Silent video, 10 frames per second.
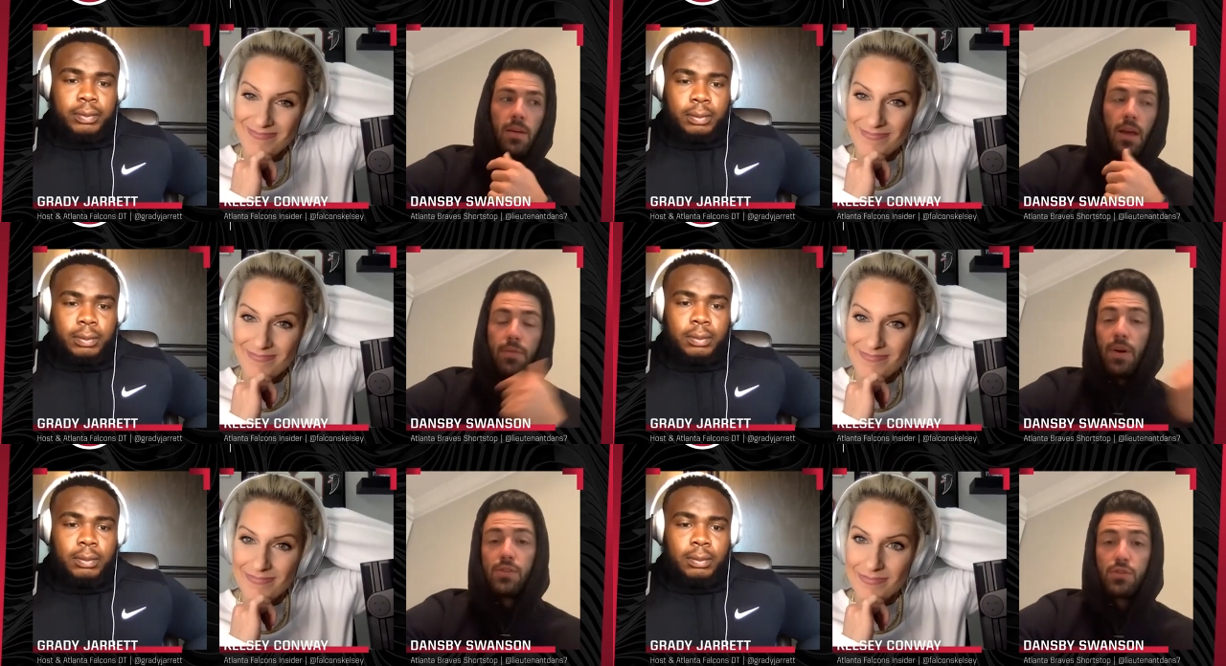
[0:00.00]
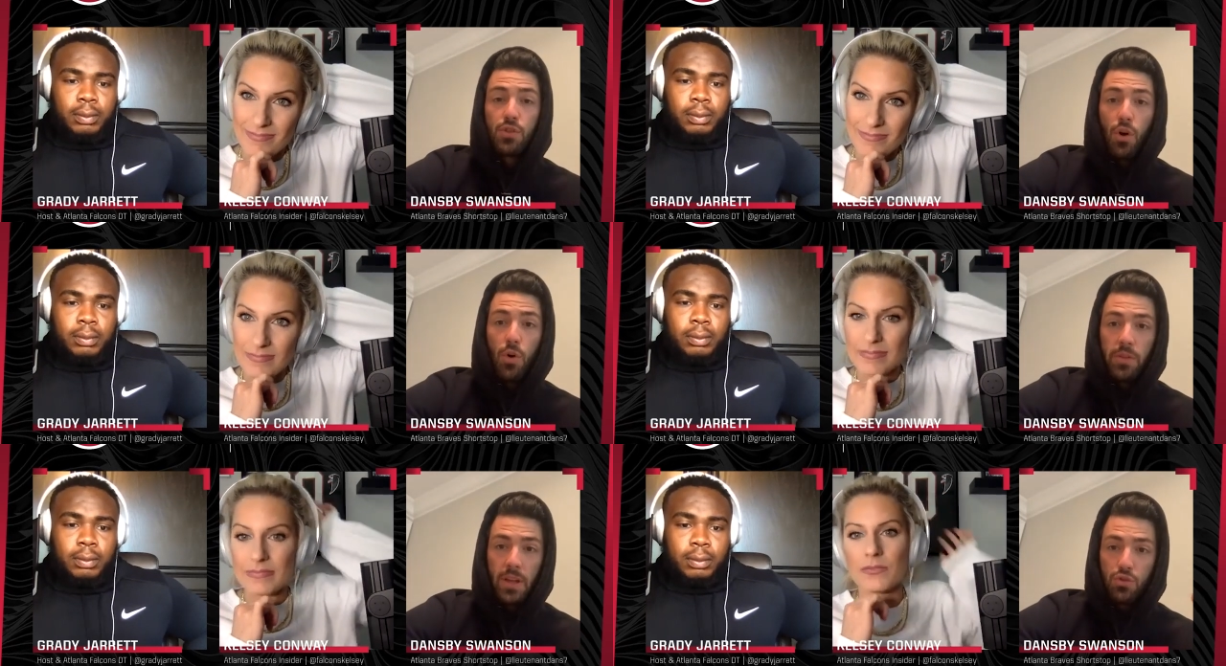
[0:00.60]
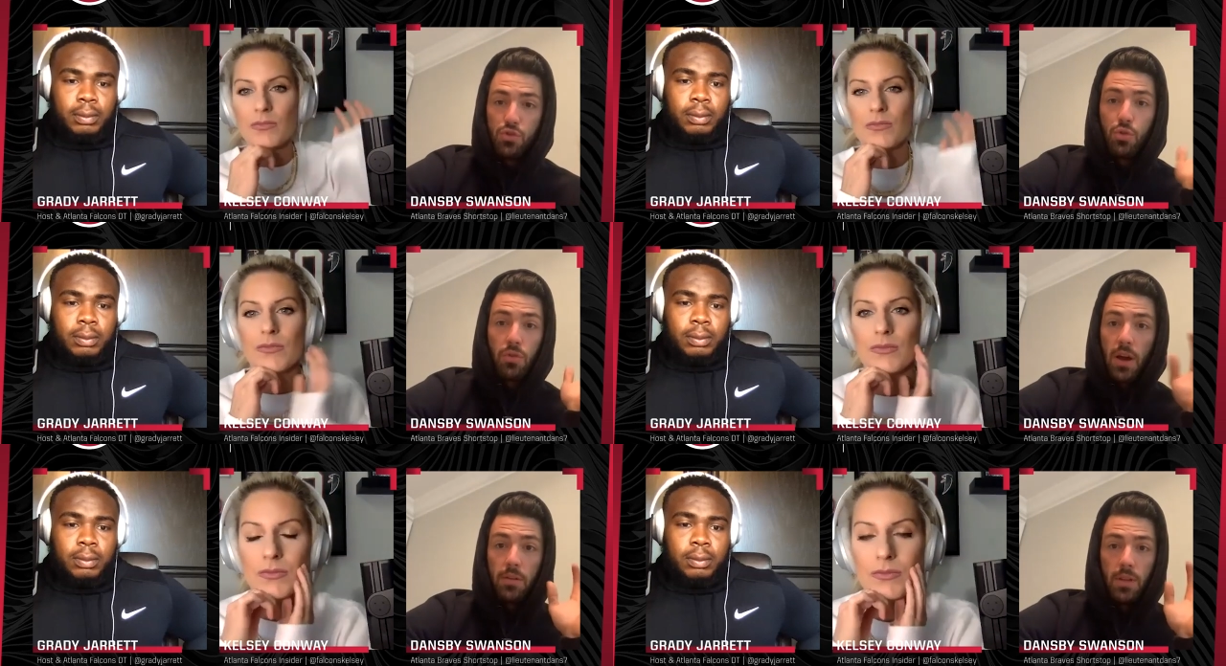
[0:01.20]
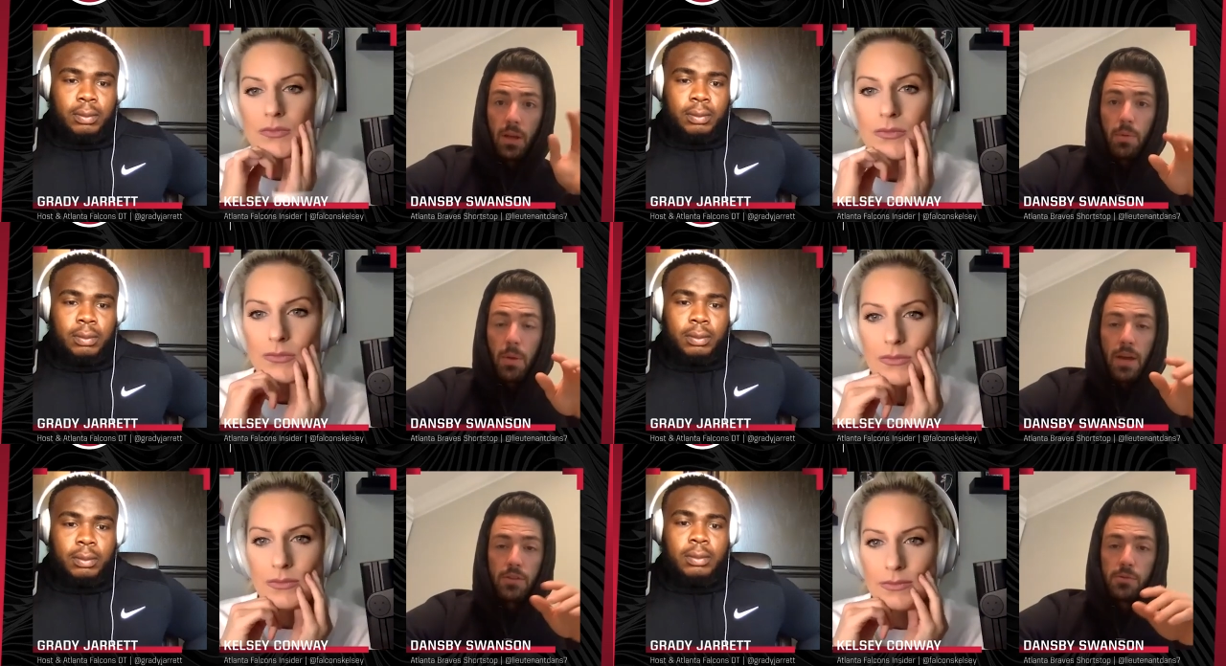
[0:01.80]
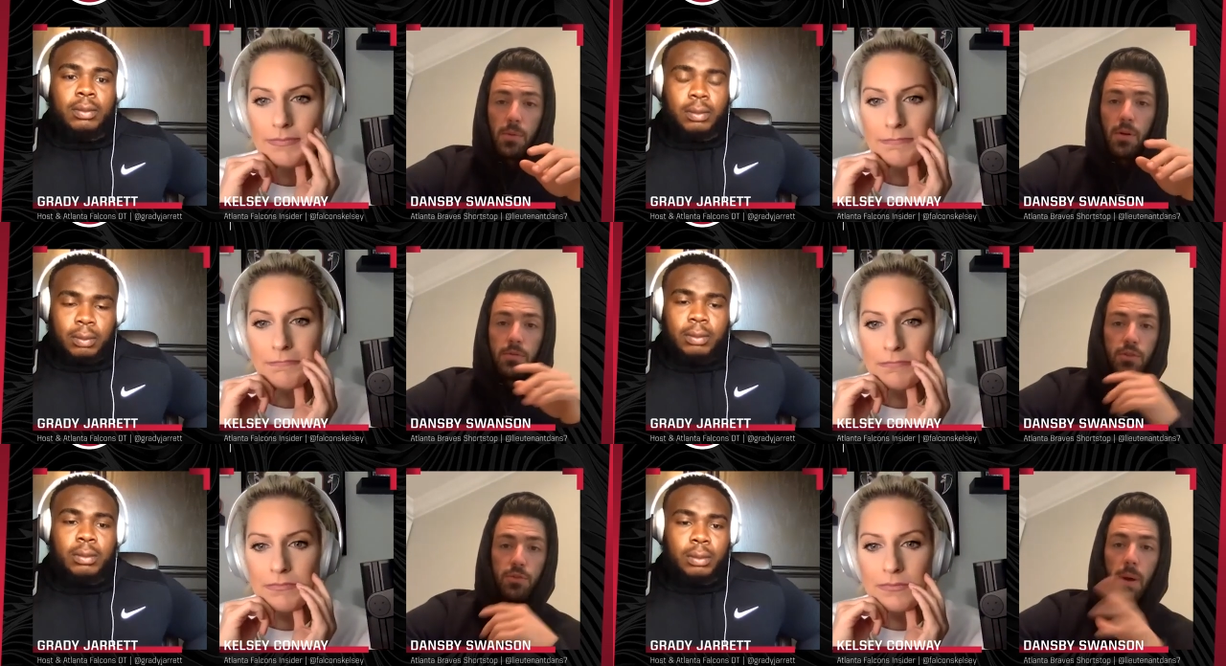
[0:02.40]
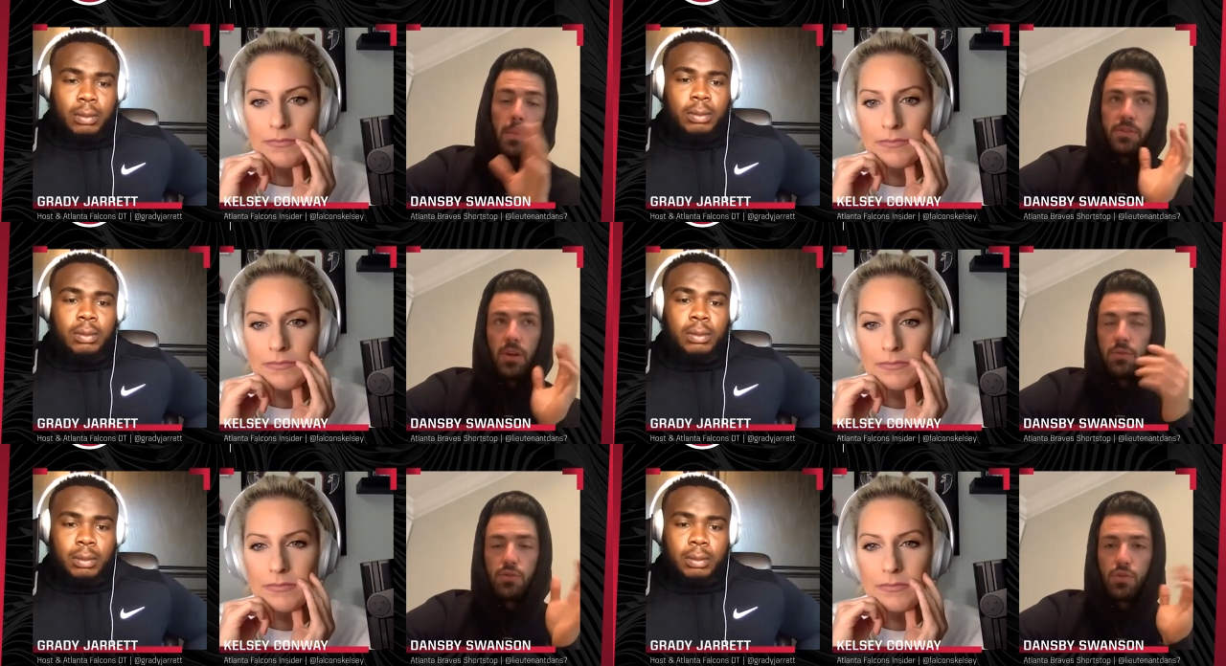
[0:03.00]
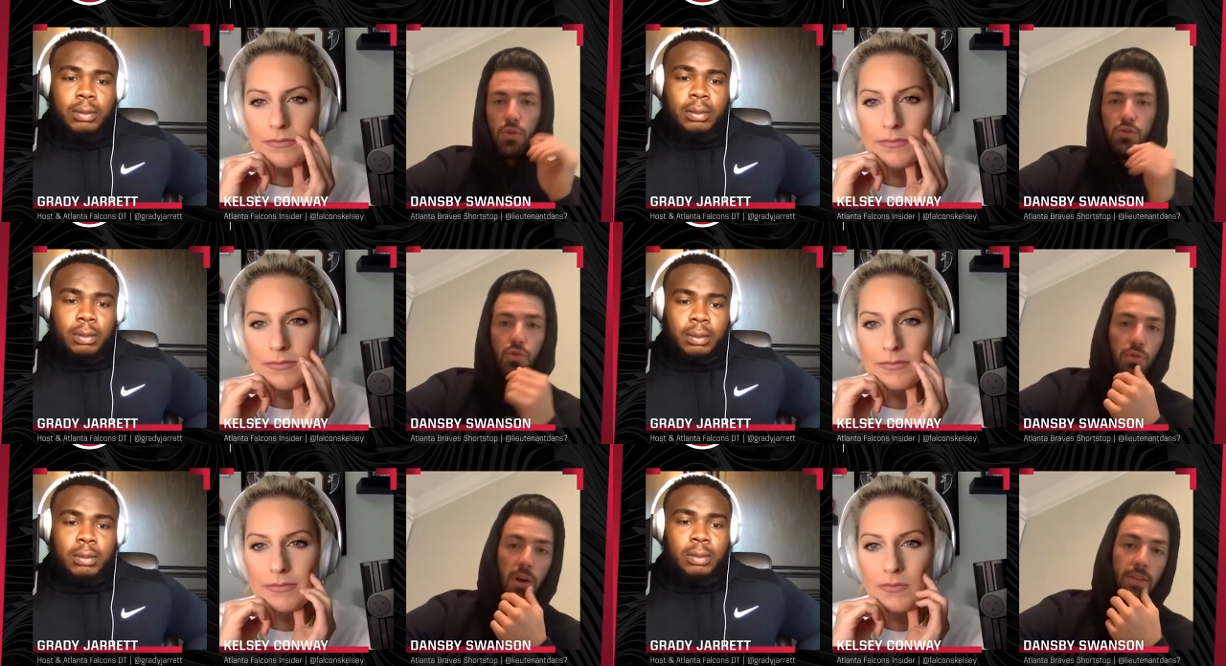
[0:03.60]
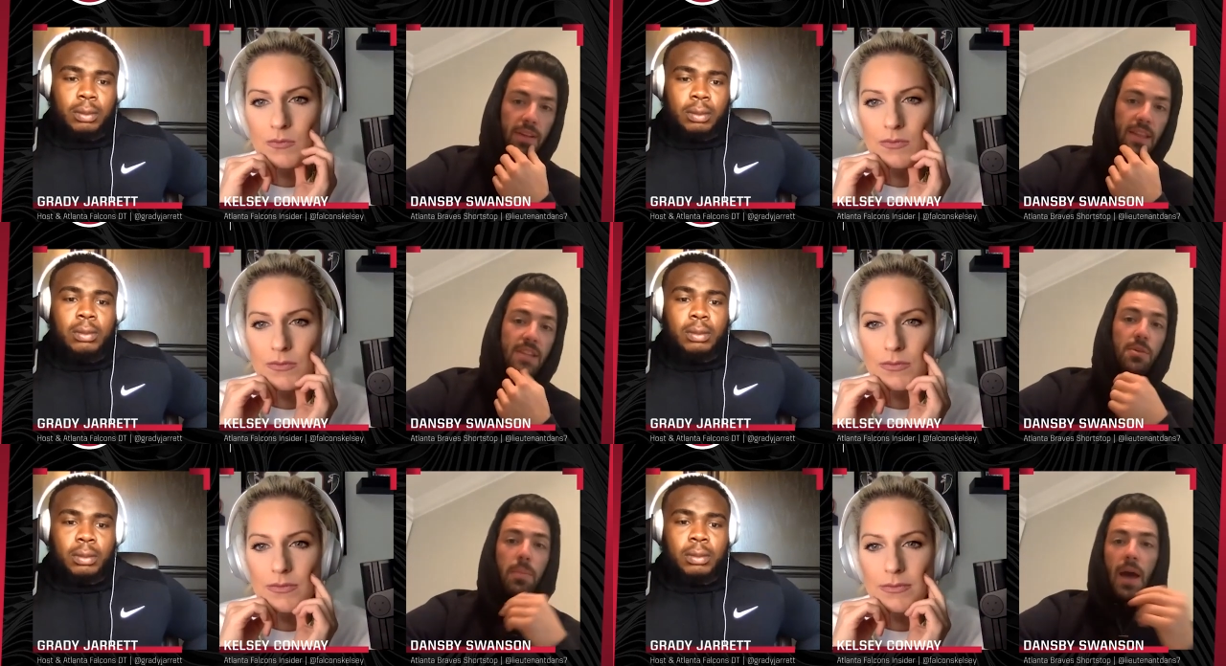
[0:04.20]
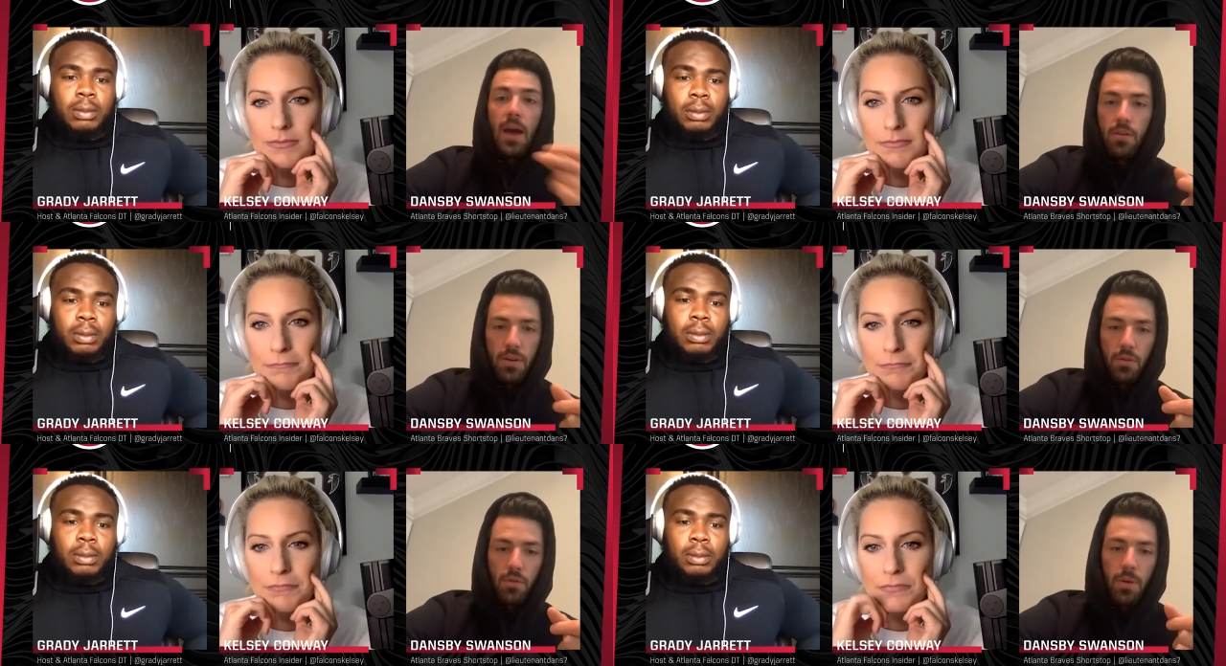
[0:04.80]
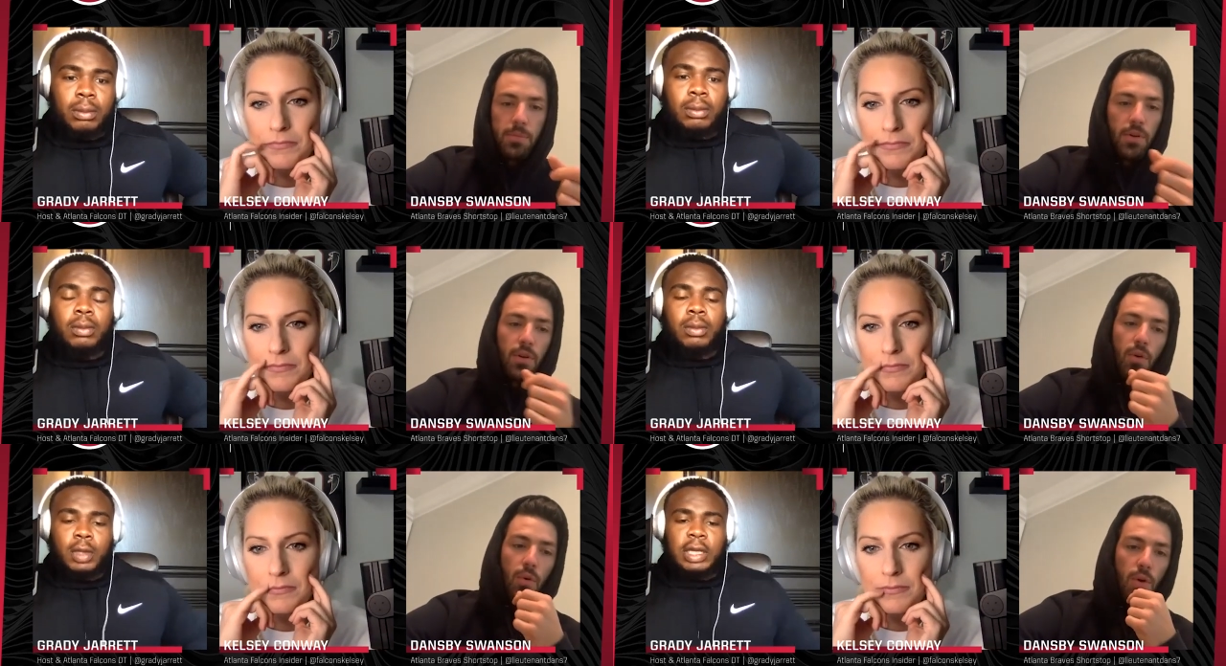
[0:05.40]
Speaker 1: if I just go and like shoot around, like play basketball just by mm-hmm. myself, just go shoot around. Like that's a pattern interrupter. Gotcha.